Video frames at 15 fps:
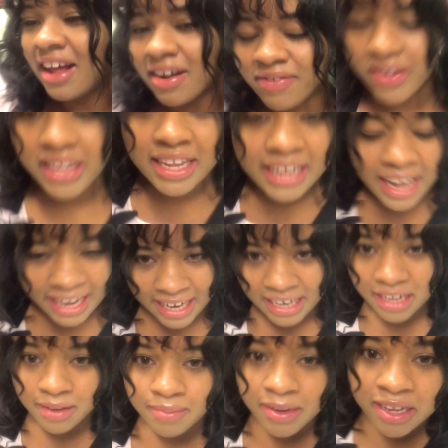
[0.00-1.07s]
I really
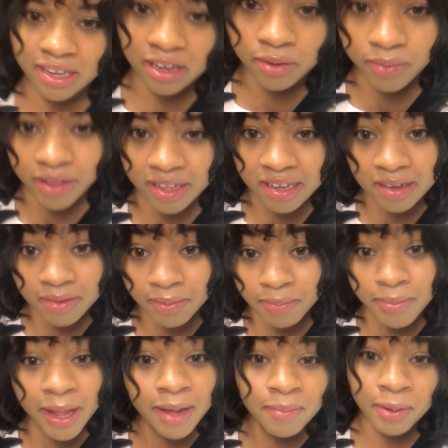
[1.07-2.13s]
hate dealing with this with
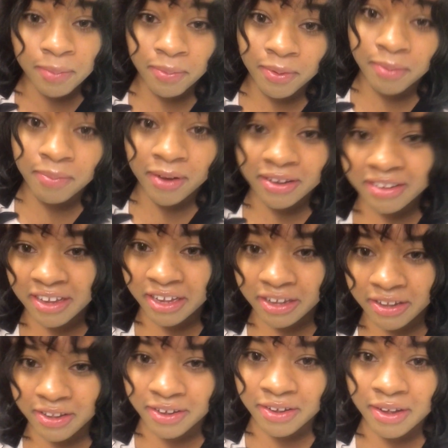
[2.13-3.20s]
black people in
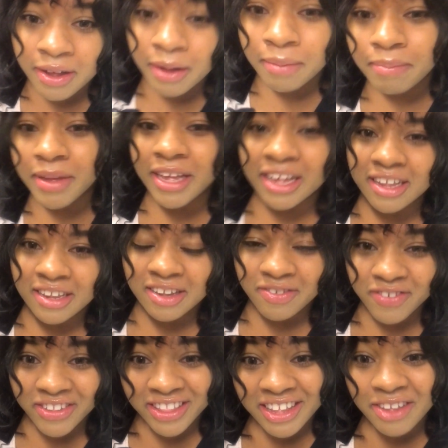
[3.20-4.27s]
particular, because
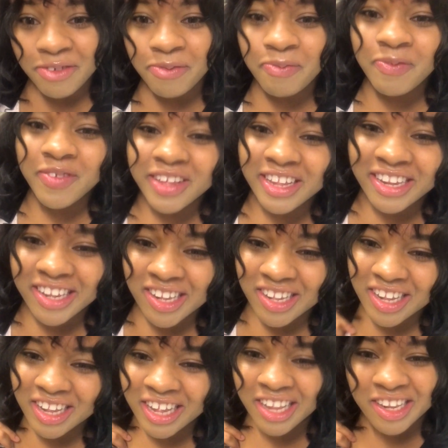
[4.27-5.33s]
for them, it
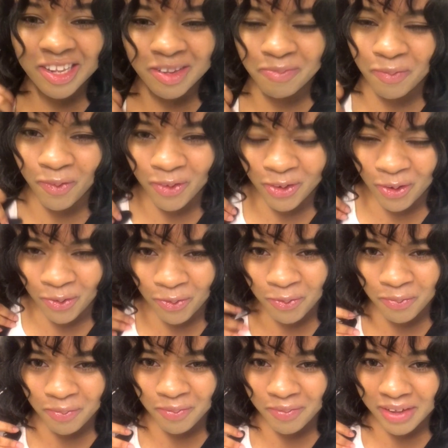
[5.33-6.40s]
hits more
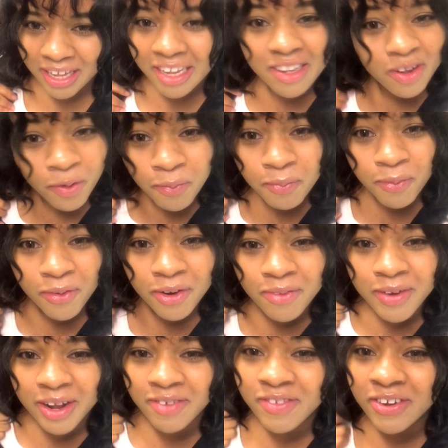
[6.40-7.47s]
home, hits home more or
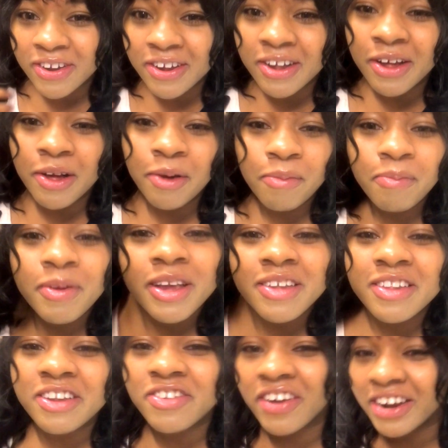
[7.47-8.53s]
whatever,
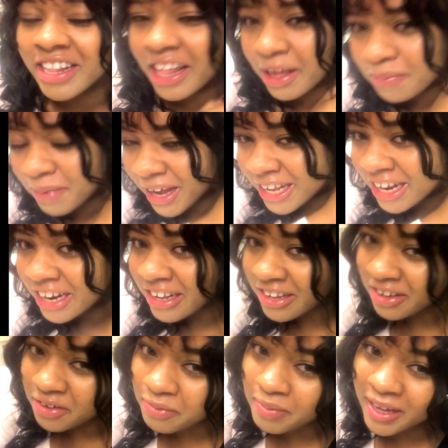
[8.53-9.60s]
because they try to like paint it
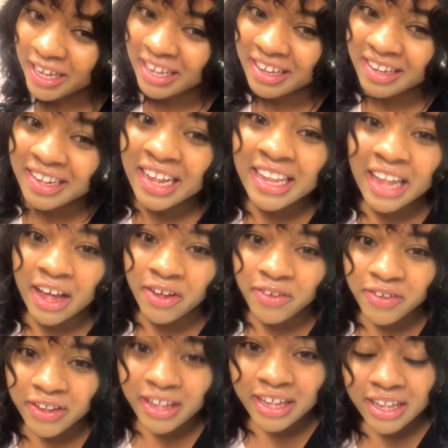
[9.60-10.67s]
as you being a
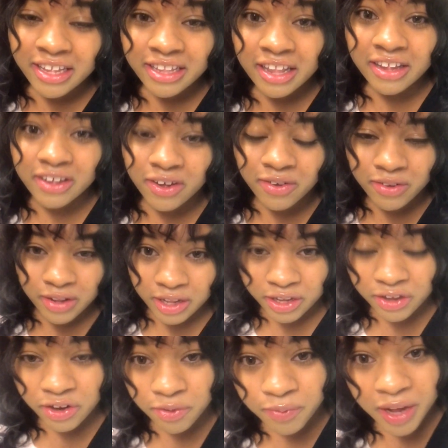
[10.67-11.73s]
sellout, like, oh,
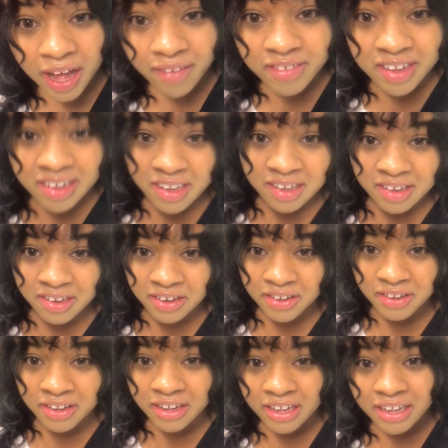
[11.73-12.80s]
like, you know, we have a
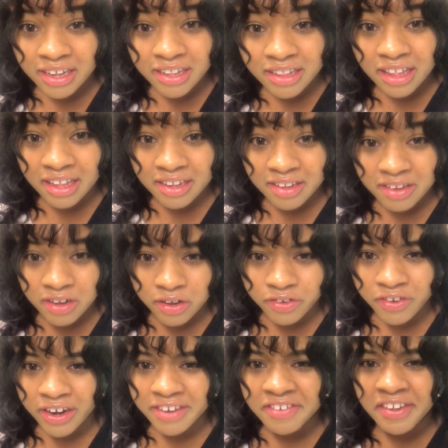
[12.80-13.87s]
sister that's, you know,
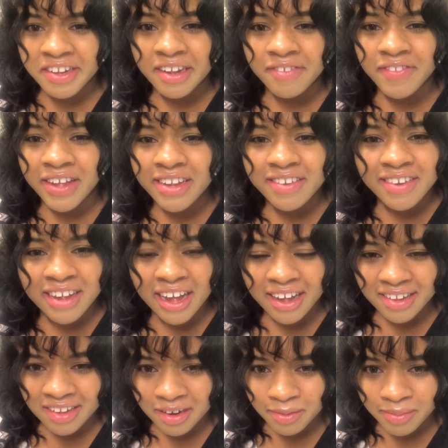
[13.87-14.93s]
trying to chase after Asian
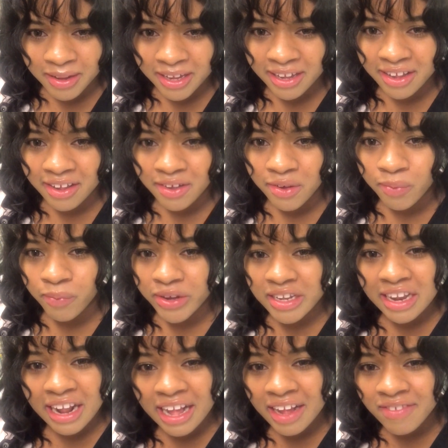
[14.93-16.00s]
guys. And I'm like, when
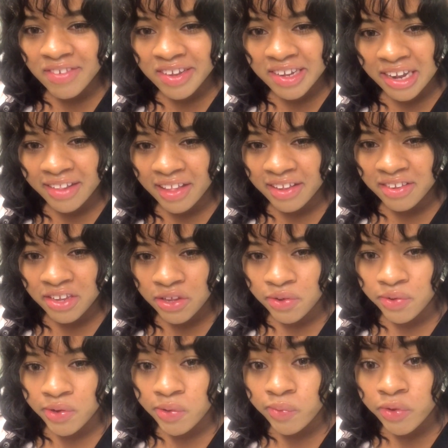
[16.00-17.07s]
did I ever say that to
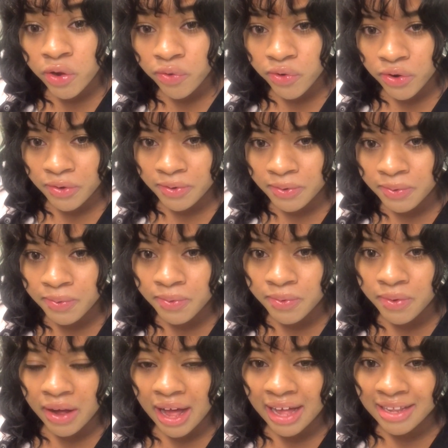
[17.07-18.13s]
you? You don't know
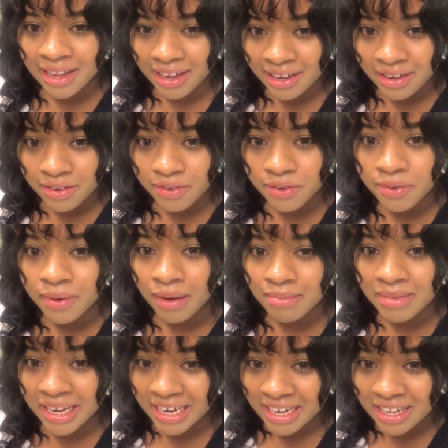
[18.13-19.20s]
who I like, who
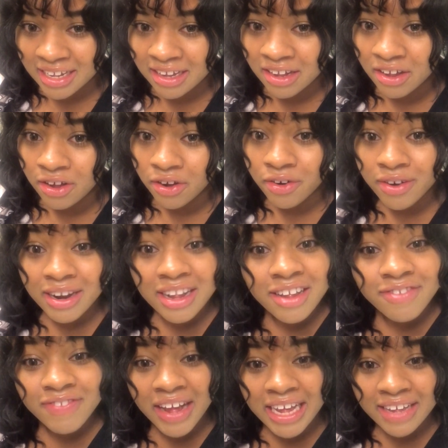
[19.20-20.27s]
I'm dating, or
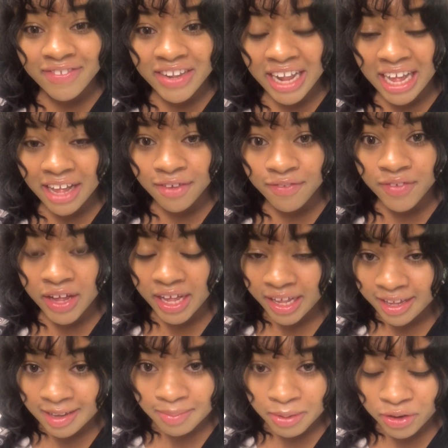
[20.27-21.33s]
if I even have a
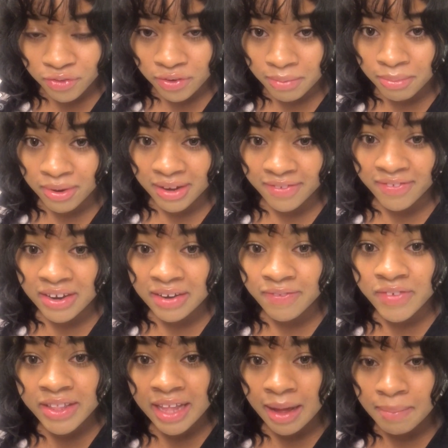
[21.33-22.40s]
husband or a
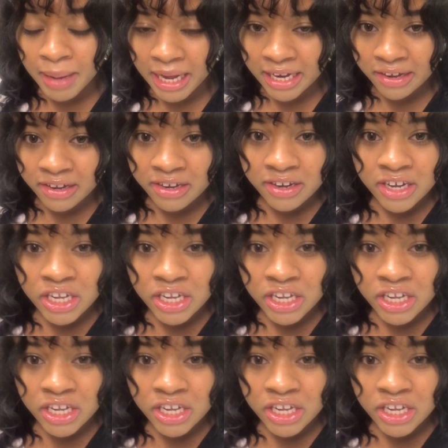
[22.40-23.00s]
boyfriend for that matter.